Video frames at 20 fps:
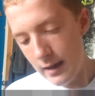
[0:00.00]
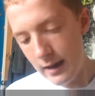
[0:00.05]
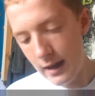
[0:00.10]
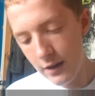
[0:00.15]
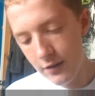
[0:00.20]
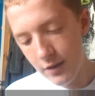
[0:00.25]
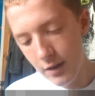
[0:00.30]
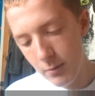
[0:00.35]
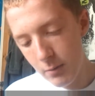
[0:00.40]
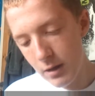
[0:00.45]

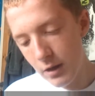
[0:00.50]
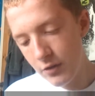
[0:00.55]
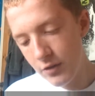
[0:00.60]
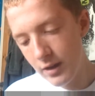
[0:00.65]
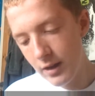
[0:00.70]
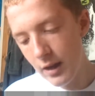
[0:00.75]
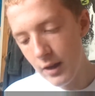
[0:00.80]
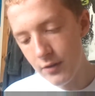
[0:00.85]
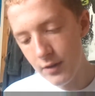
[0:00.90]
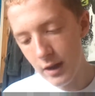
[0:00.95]
Next thing I want to
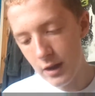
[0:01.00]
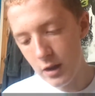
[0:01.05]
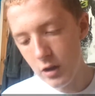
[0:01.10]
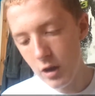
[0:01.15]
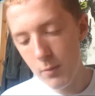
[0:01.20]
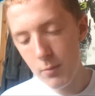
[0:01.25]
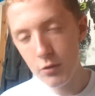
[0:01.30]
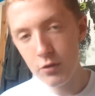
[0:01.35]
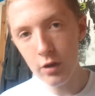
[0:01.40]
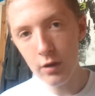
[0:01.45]
say is that
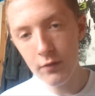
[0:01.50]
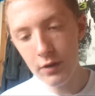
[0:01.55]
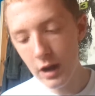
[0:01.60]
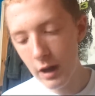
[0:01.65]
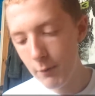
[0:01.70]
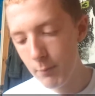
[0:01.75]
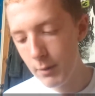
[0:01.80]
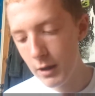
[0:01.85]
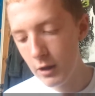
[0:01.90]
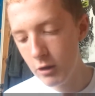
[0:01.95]
Ubisoft
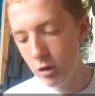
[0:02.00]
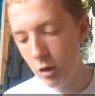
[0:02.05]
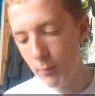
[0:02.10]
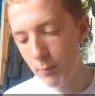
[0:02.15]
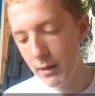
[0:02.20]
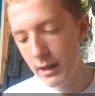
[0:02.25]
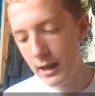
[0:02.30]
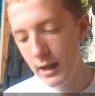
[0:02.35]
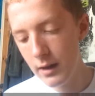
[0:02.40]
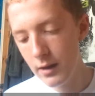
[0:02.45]
have been
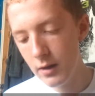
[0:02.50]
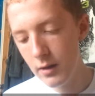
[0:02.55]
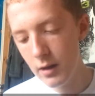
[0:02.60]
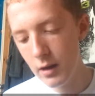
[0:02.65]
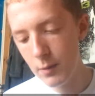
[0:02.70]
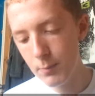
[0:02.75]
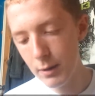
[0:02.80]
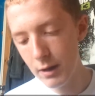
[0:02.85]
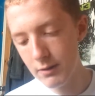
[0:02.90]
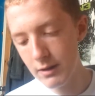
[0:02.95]
complaining
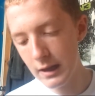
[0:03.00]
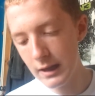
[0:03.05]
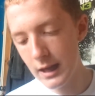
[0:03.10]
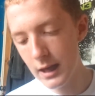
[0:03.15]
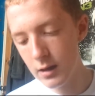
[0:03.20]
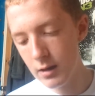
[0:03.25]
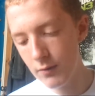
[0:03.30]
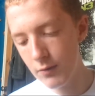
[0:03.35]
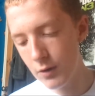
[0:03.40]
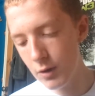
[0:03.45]
about the
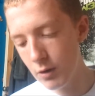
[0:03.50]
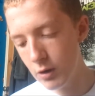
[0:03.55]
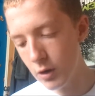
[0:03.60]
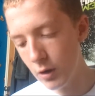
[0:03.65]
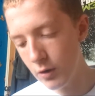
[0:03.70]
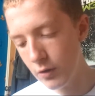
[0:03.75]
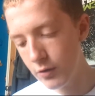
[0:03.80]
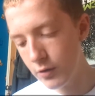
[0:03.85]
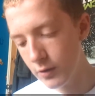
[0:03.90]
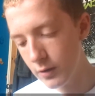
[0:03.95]
lack of new
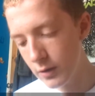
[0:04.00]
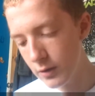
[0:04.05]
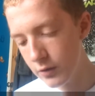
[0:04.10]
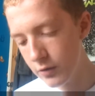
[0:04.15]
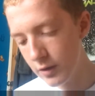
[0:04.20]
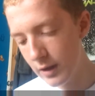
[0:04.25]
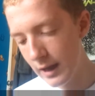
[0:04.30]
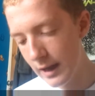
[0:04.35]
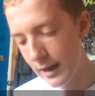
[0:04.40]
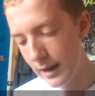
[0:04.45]

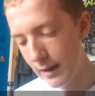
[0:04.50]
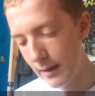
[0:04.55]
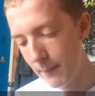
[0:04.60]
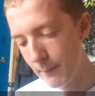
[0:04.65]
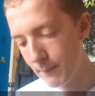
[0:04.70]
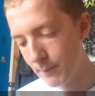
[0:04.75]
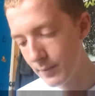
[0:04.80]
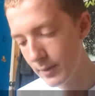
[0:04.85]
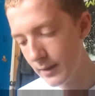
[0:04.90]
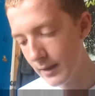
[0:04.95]
consoles.
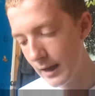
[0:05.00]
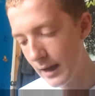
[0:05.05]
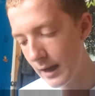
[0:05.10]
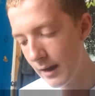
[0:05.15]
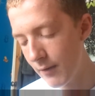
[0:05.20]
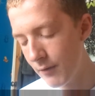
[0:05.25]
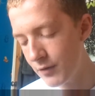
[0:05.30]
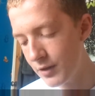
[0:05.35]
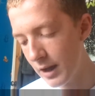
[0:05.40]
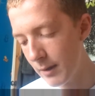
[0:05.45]

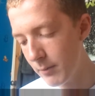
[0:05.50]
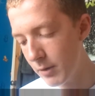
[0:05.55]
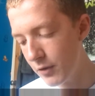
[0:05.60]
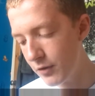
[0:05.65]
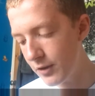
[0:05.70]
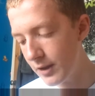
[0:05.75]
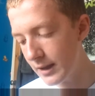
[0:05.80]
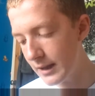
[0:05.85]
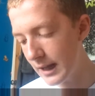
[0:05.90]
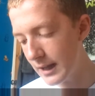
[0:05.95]
Have
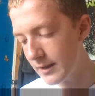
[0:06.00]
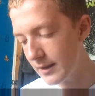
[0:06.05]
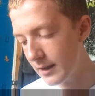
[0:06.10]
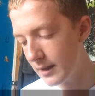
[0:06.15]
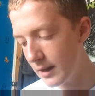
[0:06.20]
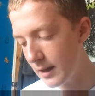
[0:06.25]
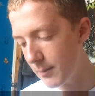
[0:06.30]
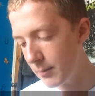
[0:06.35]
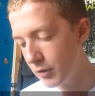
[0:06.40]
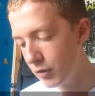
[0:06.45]
damaged the
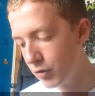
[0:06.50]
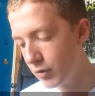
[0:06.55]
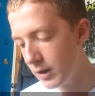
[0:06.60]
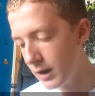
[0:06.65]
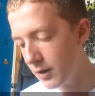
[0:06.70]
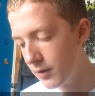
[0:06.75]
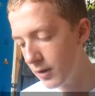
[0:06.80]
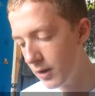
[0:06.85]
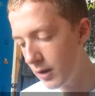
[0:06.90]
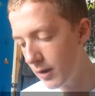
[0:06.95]
games
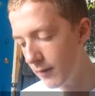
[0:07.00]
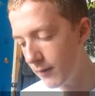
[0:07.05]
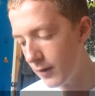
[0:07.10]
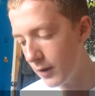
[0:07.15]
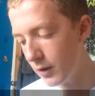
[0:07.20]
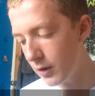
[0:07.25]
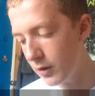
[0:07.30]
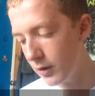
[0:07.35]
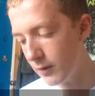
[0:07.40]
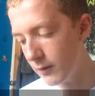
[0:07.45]
trade
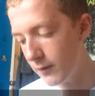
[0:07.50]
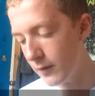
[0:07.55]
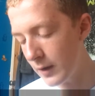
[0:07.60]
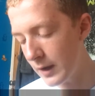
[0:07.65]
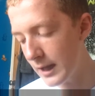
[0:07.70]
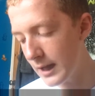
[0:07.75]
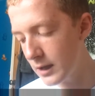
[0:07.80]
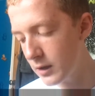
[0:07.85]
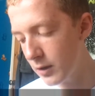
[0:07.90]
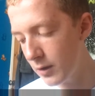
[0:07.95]

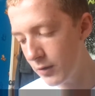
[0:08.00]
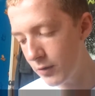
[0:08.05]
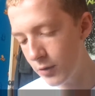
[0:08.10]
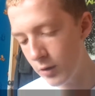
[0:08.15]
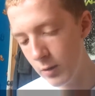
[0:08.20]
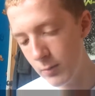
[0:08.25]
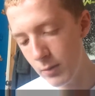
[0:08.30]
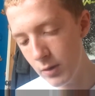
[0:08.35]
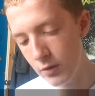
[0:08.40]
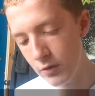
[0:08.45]
for like
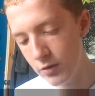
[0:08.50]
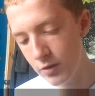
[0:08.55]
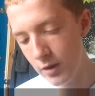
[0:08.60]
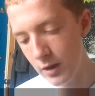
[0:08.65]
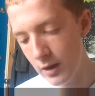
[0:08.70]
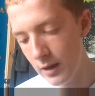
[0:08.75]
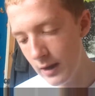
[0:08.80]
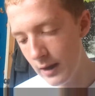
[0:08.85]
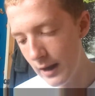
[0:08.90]
consumers.